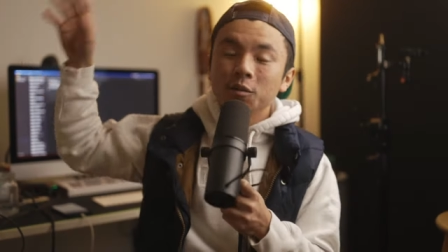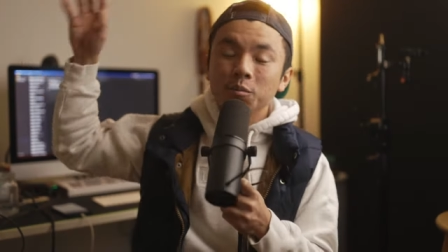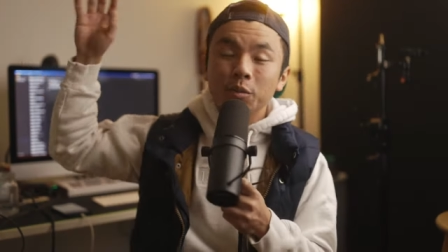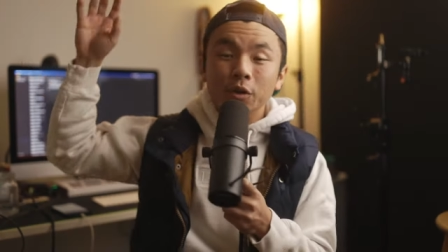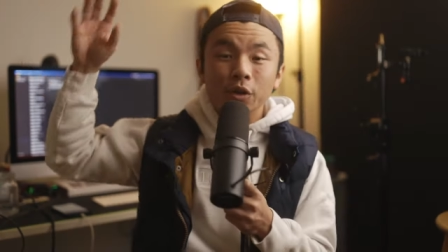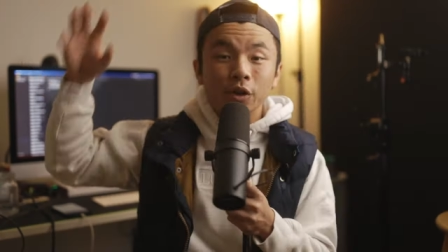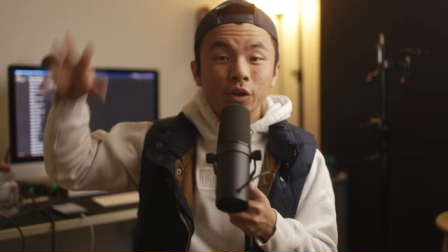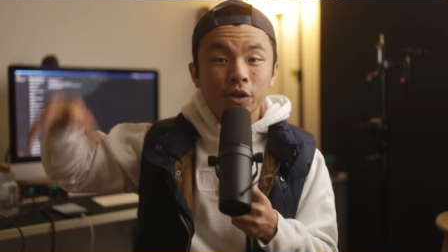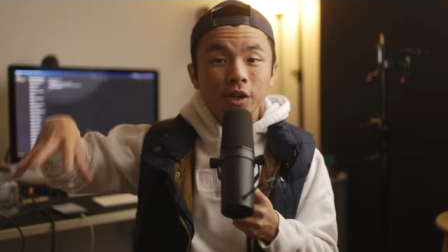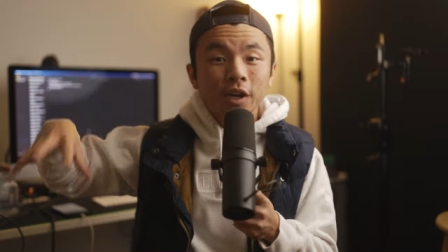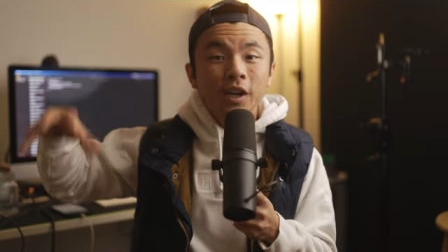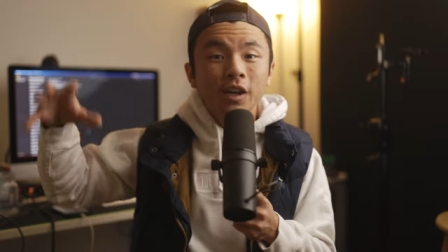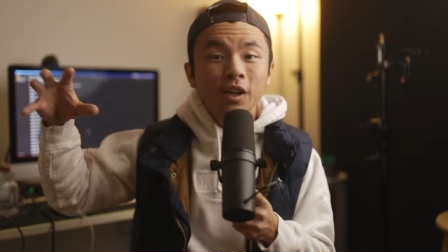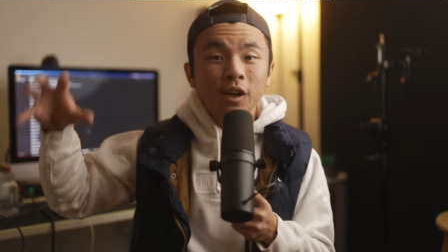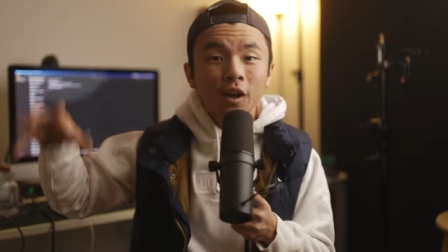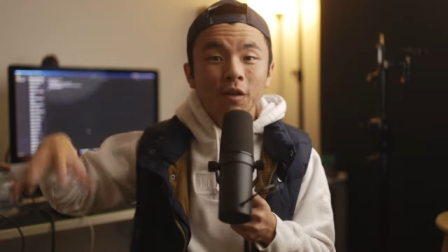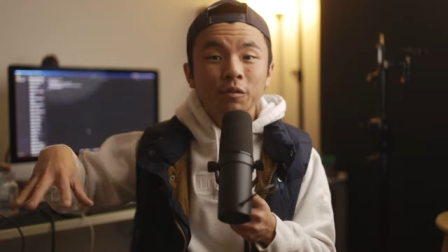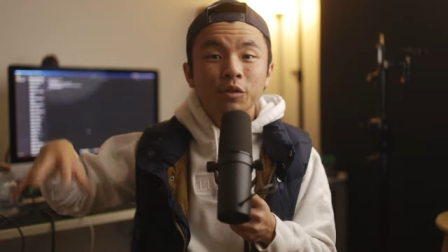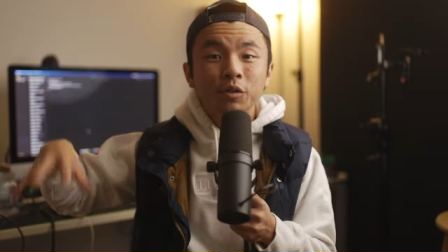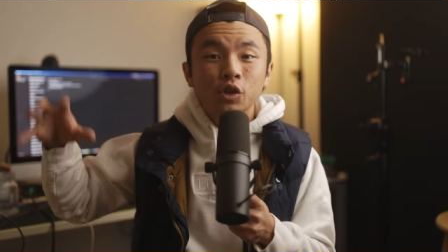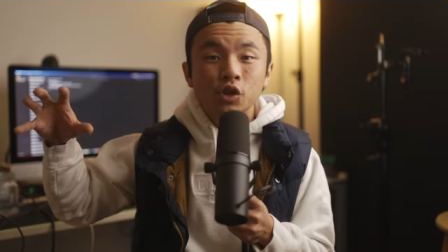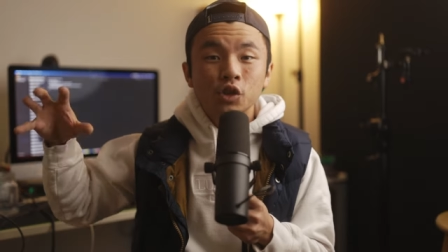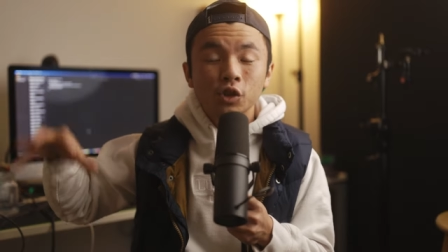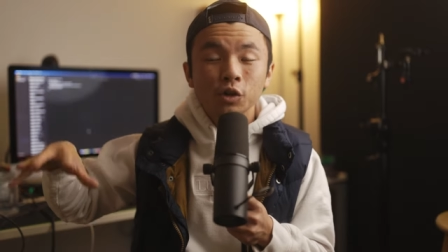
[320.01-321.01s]
But the day
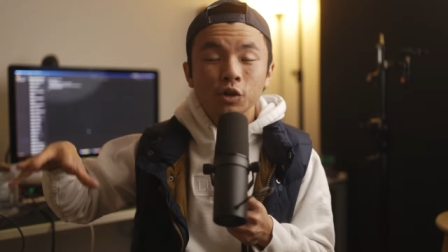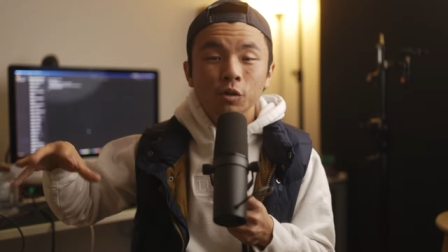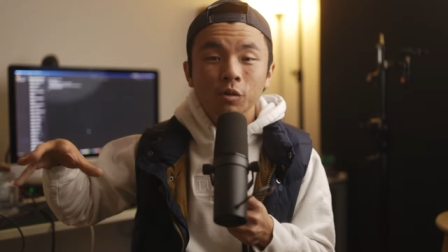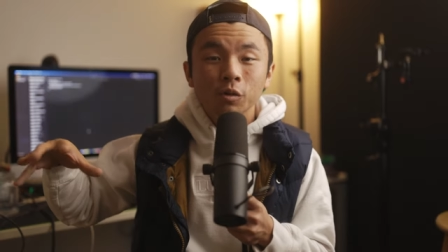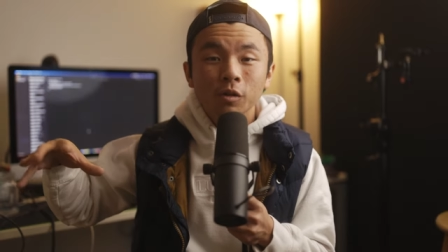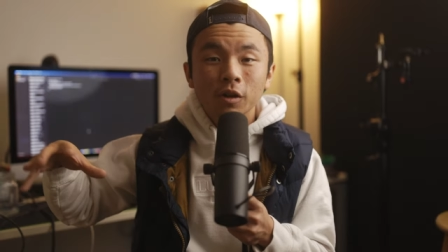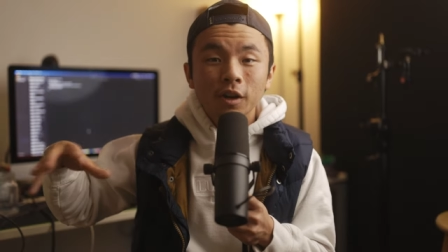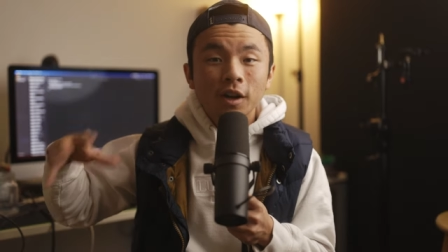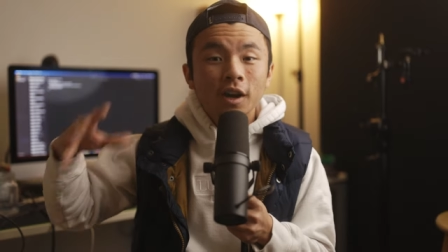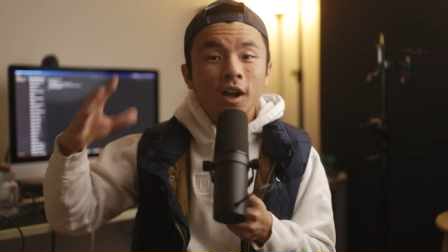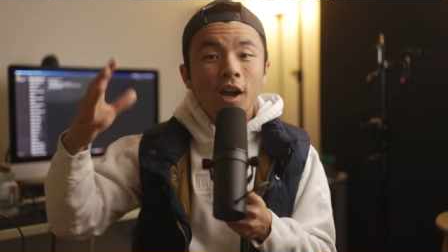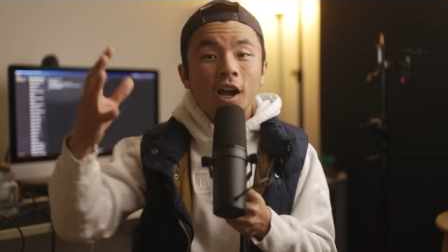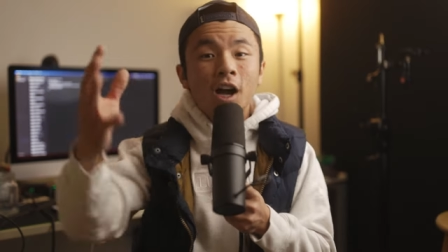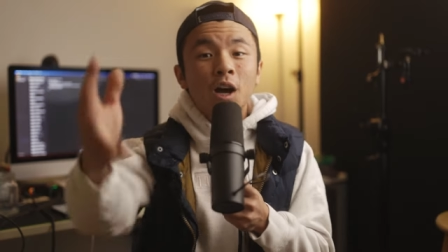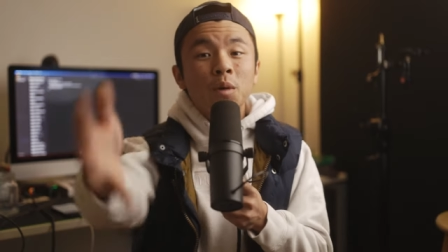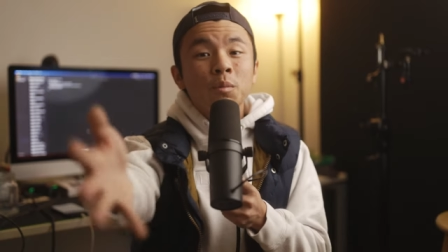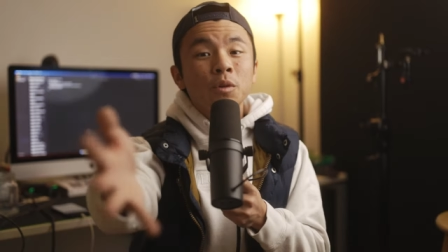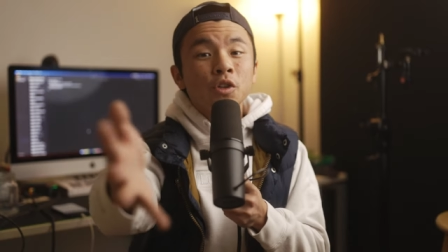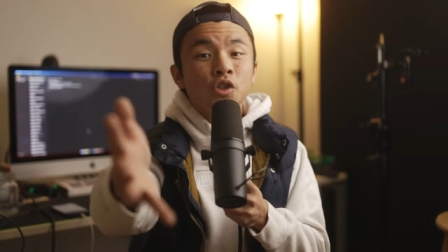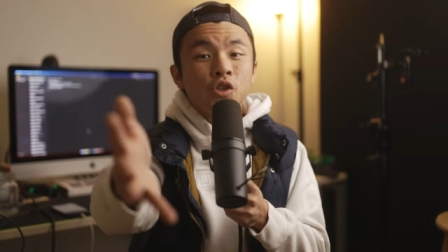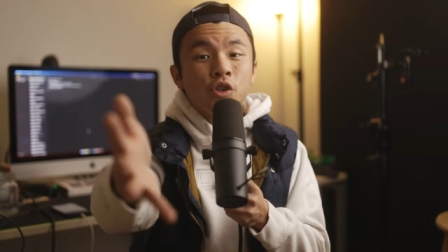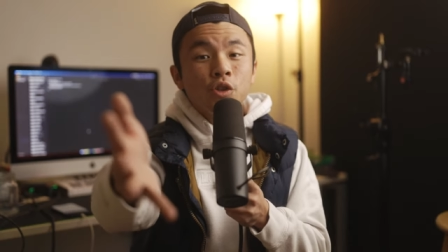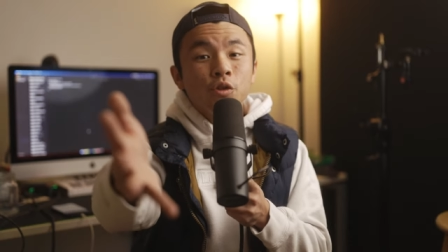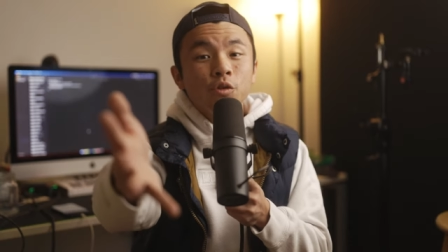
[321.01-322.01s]
of the shoot, how
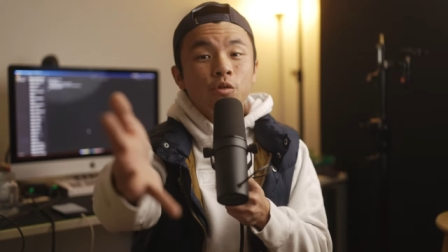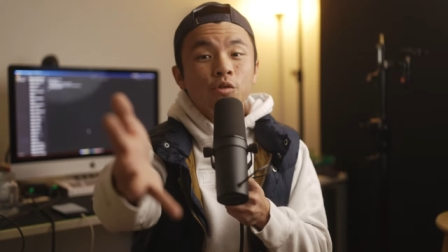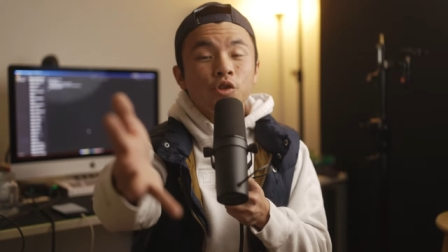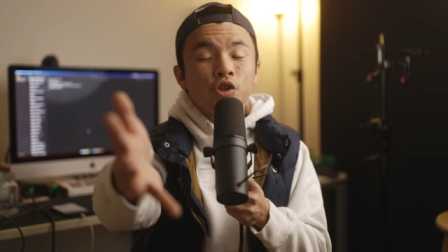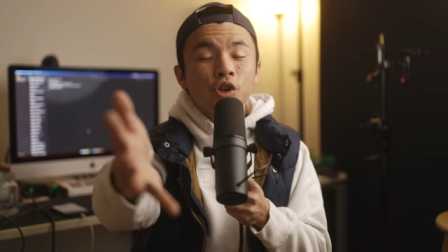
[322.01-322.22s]
much do you